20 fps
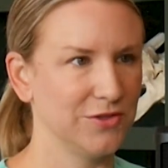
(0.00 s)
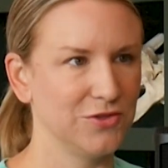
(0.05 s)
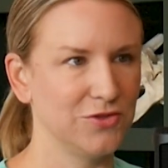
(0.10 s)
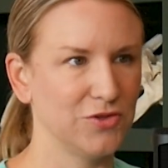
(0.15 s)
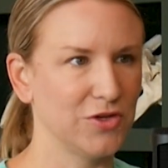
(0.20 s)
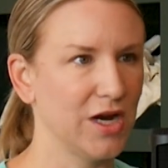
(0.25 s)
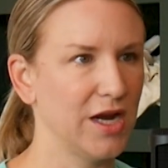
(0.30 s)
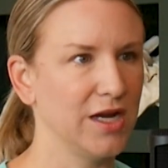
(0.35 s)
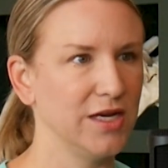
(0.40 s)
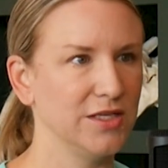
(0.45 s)

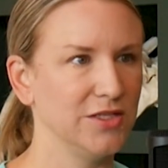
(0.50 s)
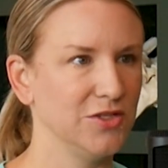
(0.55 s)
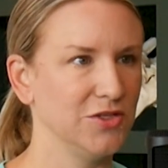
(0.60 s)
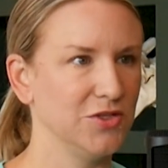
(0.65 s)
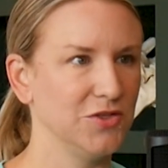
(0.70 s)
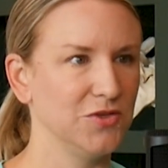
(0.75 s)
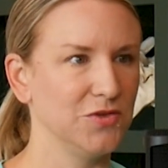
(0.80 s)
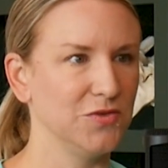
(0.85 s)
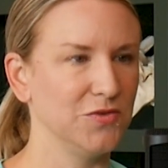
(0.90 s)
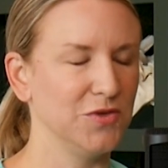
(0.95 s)
trying
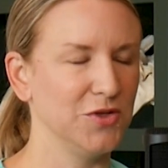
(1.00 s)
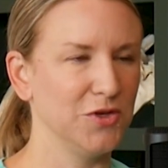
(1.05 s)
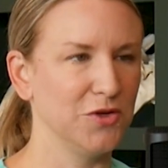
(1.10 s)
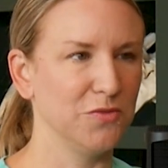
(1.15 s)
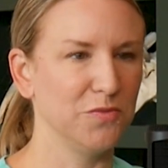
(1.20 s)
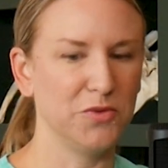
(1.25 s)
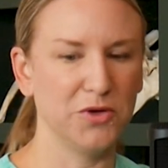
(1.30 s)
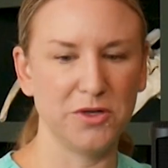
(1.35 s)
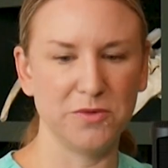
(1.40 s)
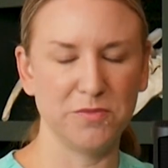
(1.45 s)
to,
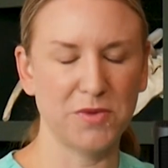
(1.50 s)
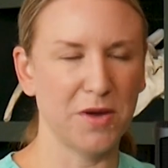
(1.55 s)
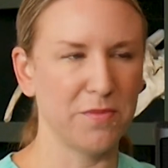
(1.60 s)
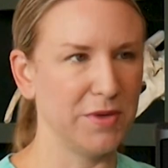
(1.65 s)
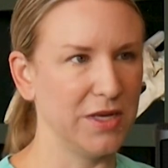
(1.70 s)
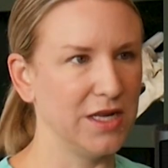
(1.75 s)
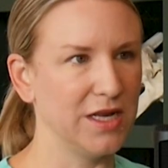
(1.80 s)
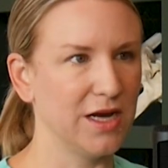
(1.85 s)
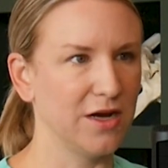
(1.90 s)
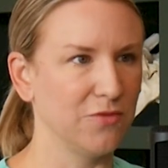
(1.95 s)
put a
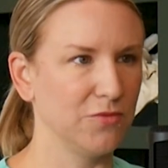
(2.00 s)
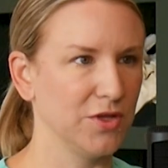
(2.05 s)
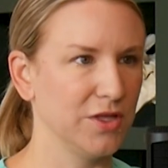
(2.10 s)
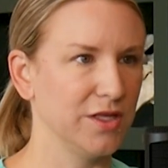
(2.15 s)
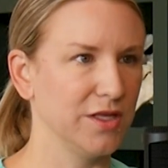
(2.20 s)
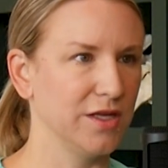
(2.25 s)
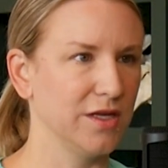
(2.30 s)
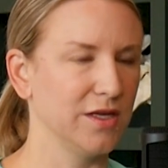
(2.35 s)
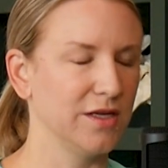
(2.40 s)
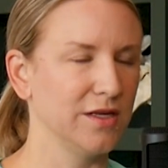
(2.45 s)
puppy down with
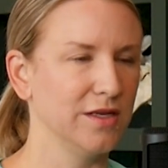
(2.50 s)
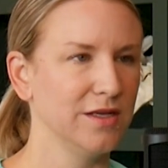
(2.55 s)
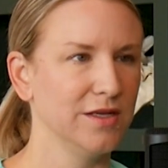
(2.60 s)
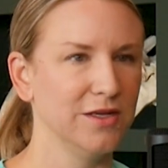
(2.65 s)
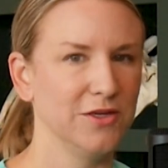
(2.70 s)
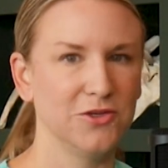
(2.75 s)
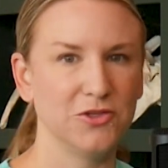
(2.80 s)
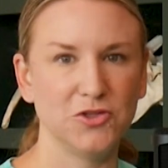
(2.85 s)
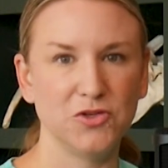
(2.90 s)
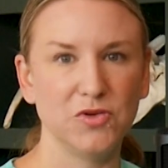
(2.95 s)

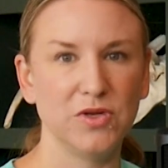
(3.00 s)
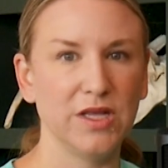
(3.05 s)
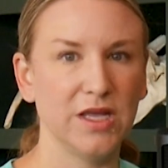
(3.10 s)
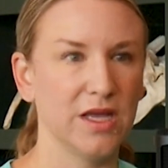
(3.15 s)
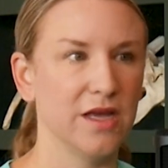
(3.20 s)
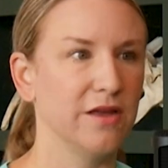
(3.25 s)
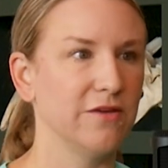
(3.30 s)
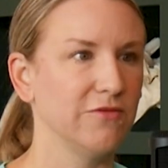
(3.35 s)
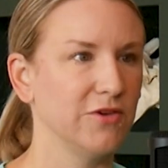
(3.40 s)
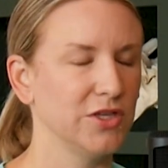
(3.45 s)
shooting
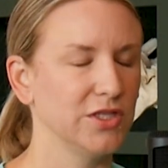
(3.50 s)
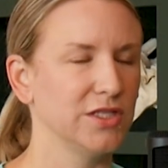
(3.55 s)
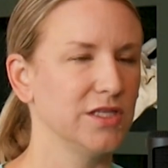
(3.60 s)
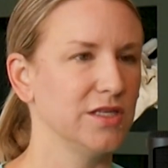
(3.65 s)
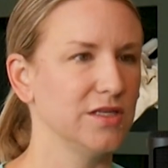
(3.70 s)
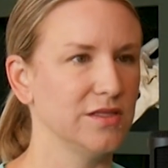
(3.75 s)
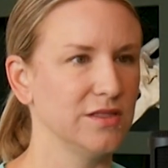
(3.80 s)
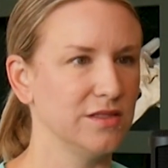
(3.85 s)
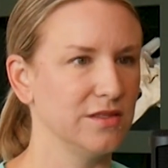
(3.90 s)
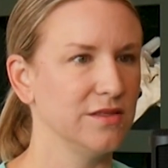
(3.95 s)
it
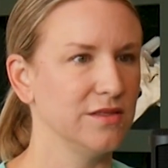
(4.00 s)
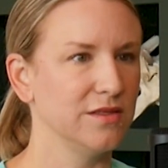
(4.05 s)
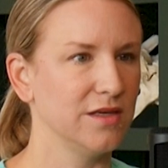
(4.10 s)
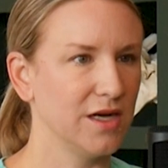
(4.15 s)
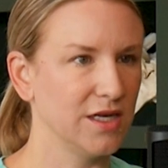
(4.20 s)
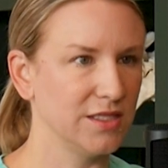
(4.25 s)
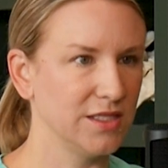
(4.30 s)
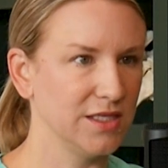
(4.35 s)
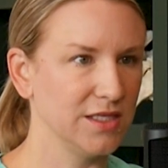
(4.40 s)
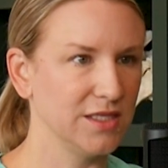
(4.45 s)
versus
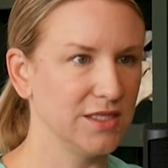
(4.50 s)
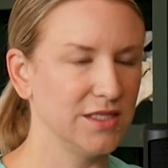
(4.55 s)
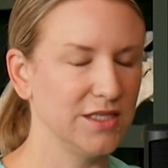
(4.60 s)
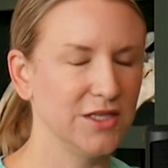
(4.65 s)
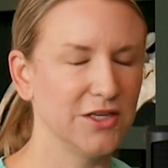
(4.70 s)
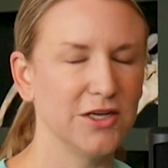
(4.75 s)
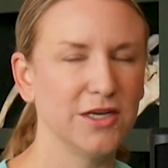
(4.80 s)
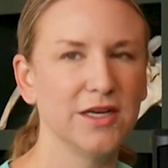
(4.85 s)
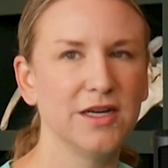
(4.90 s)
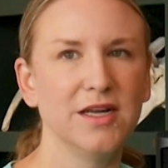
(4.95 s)
hunting a
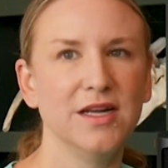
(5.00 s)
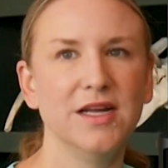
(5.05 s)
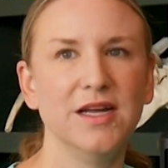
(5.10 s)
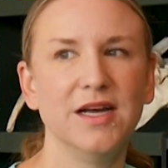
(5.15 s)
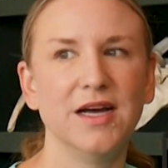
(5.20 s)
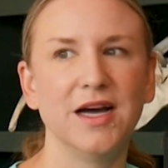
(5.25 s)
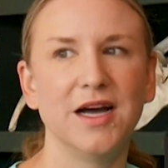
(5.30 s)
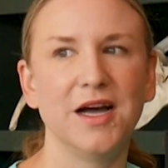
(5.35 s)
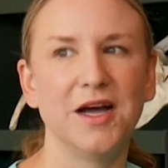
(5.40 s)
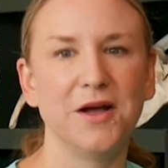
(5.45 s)
deer.
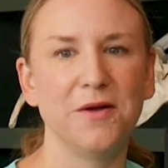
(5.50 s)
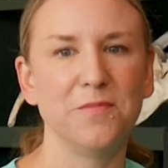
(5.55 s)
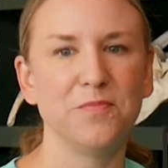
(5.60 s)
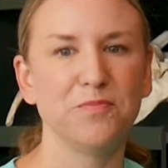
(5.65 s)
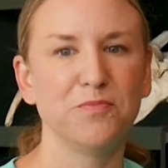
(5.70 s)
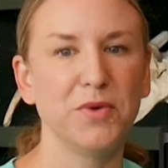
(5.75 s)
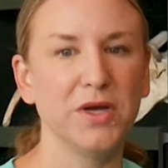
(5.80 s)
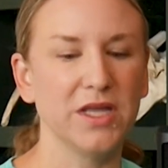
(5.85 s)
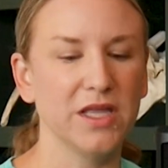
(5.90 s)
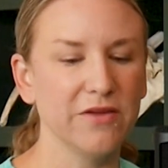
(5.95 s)

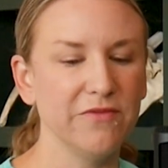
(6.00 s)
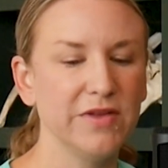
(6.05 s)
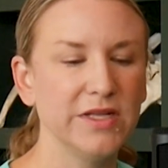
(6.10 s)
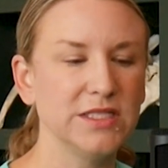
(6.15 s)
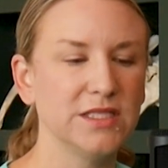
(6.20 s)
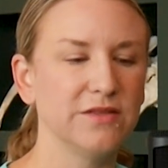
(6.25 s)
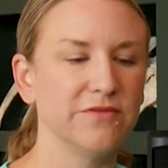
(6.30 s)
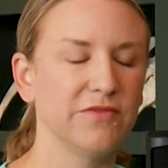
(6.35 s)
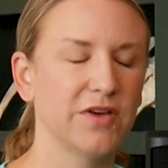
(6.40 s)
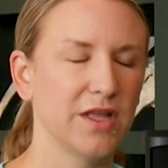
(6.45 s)
But
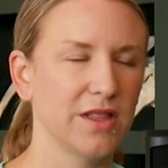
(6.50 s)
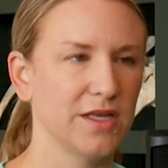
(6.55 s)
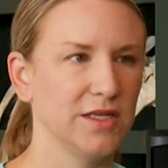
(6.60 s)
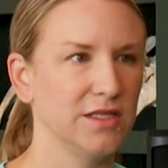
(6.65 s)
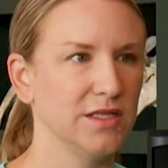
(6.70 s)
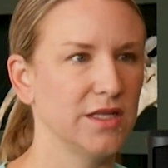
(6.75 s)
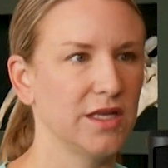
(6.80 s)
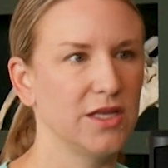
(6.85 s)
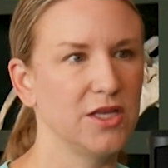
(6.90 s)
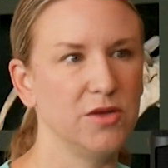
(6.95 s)
convince him finally
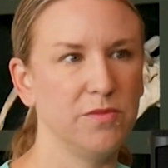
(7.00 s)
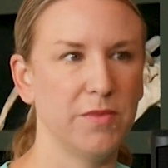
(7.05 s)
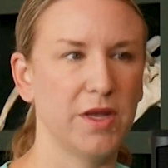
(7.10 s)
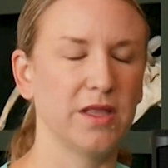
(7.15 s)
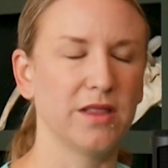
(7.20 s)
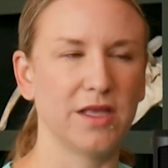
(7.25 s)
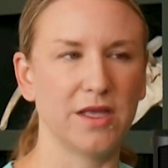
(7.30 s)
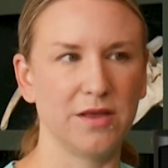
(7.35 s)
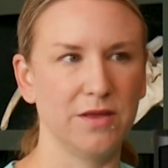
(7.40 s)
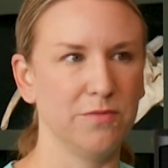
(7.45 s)
to like
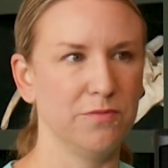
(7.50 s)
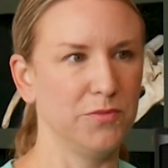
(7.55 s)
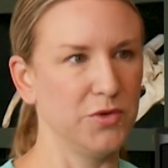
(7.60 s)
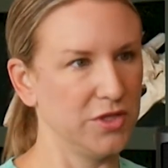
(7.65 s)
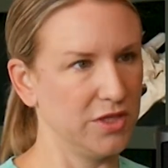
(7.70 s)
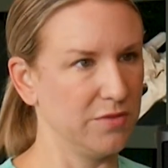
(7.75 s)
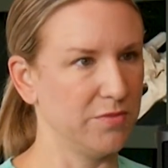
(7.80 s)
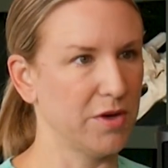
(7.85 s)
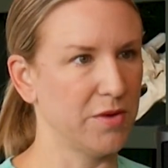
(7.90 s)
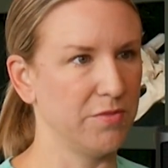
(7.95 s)
humanely
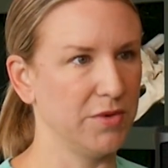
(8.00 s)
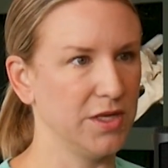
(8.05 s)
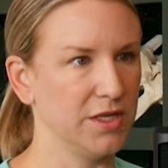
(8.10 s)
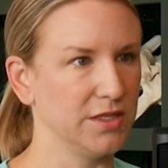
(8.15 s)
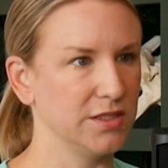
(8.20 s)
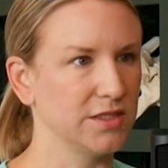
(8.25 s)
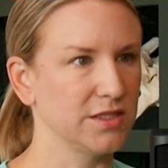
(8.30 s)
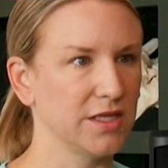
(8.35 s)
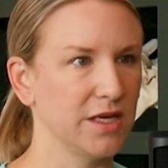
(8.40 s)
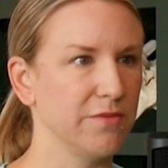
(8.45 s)
put the puppy
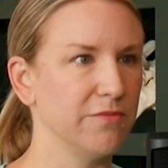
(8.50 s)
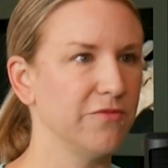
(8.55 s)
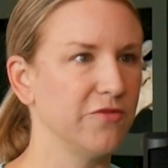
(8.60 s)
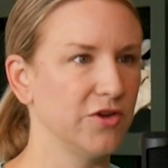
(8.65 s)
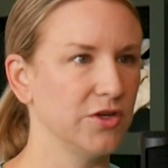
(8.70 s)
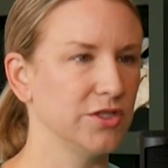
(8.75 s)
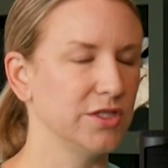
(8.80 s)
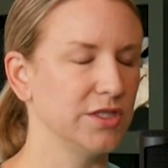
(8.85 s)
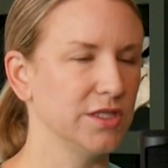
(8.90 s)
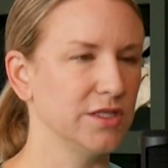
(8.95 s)
to sleep
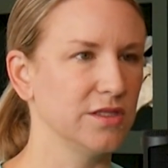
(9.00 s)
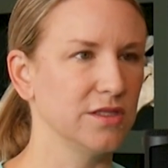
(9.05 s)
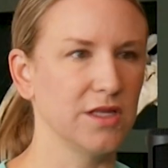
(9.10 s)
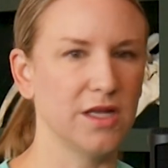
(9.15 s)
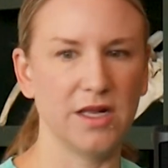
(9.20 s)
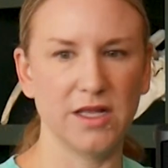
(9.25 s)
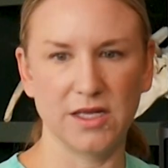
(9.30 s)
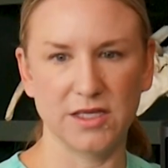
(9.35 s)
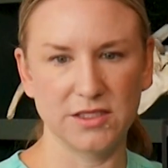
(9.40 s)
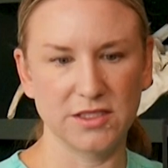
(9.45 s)
versus
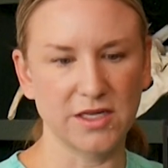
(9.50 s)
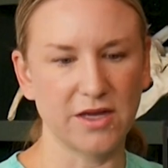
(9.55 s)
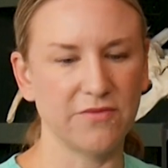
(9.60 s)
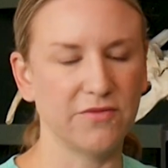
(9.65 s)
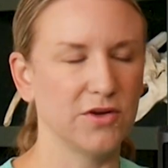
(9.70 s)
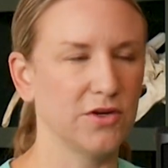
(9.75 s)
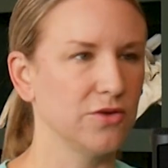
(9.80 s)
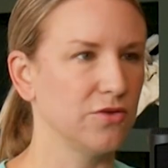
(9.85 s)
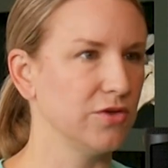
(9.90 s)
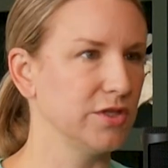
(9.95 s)
letting it
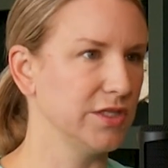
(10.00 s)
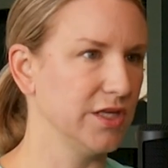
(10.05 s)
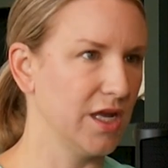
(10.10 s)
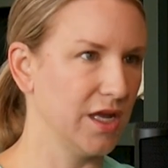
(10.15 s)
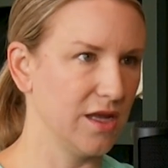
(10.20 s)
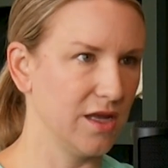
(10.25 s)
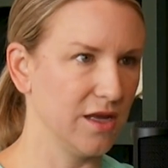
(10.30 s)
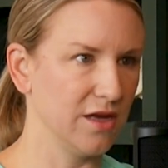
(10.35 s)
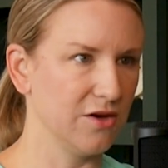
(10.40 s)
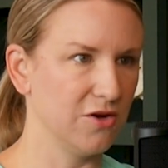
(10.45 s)
suffer or
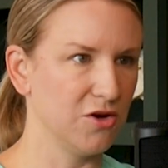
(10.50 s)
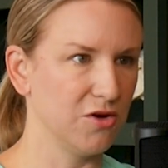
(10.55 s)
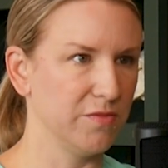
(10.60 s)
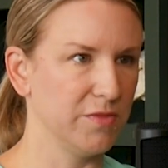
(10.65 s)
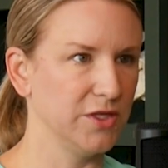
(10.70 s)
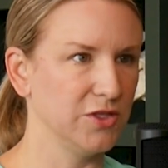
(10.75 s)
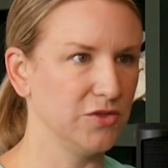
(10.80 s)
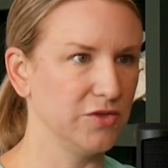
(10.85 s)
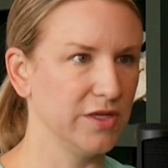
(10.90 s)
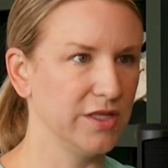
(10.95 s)
taking it home
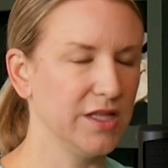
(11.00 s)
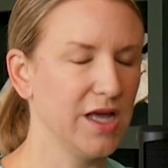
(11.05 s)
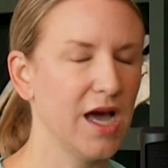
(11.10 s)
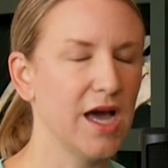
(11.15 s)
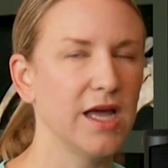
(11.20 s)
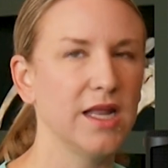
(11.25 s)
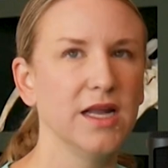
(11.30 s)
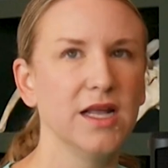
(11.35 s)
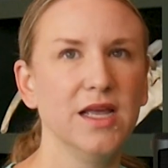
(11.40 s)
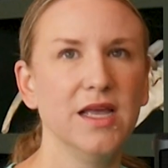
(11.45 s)
and doing
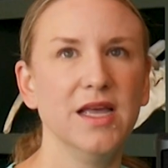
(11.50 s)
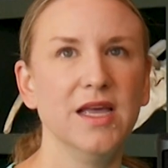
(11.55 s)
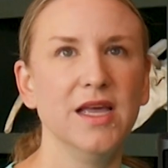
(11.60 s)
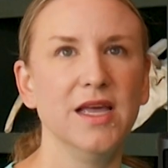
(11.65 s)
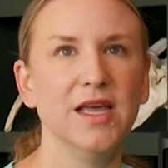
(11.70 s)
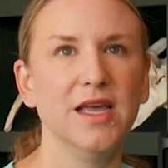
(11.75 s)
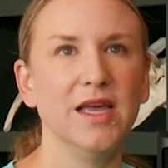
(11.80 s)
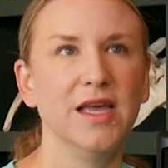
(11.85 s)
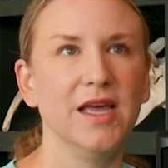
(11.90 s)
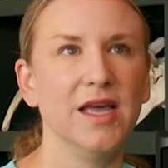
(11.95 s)
that.
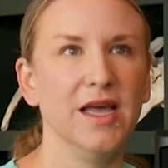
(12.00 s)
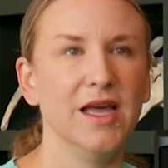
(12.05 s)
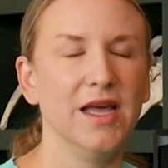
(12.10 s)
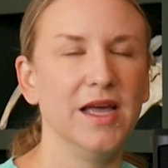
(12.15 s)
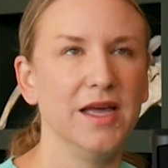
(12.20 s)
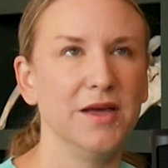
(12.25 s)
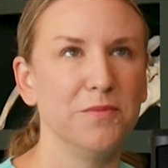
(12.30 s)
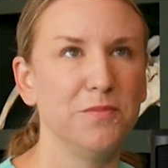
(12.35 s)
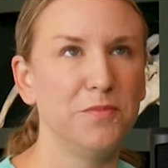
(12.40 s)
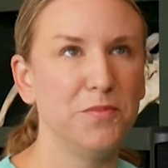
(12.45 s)

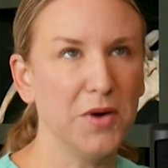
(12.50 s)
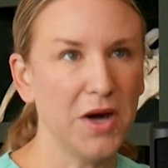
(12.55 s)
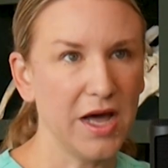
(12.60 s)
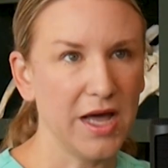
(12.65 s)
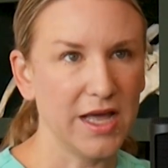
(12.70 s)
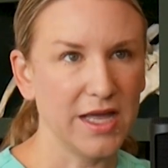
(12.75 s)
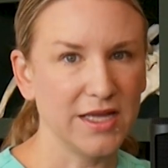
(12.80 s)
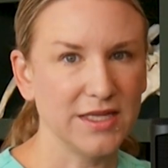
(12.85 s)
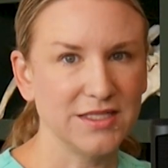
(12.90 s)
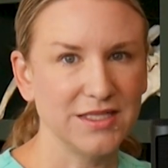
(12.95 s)

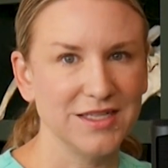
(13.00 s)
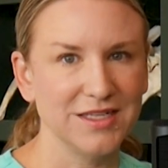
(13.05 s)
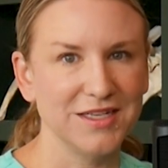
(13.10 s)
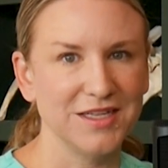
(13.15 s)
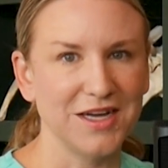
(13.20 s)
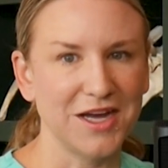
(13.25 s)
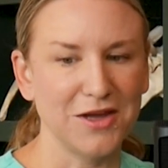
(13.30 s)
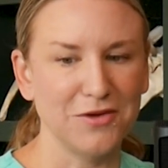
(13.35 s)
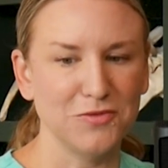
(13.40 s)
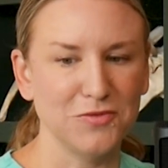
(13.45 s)
But
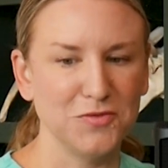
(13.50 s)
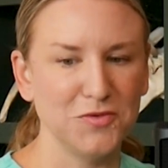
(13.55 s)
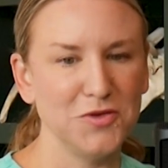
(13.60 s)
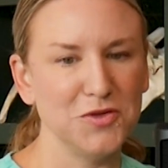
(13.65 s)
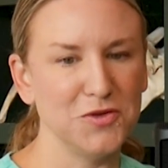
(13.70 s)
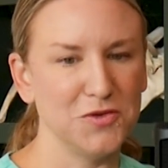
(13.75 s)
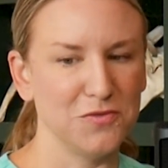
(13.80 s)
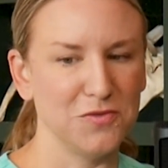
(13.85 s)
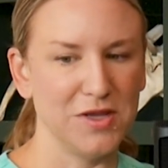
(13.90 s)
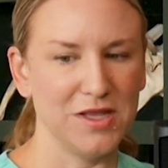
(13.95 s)

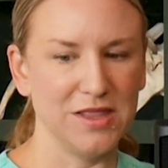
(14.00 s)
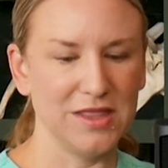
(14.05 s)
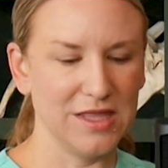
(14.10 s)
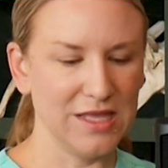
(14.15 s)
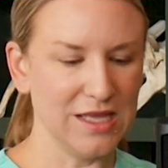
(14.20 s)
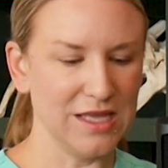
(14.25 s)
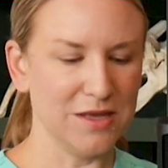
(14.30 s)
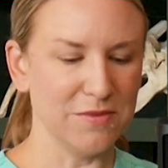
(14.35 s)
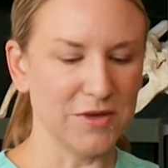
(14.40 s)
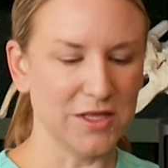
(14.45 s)
in
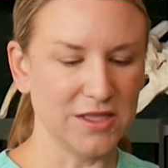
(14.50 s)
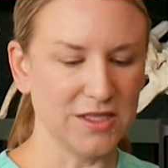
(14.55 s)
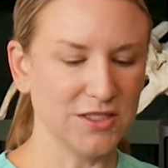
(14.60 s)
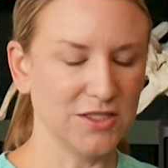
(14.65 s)
thinking about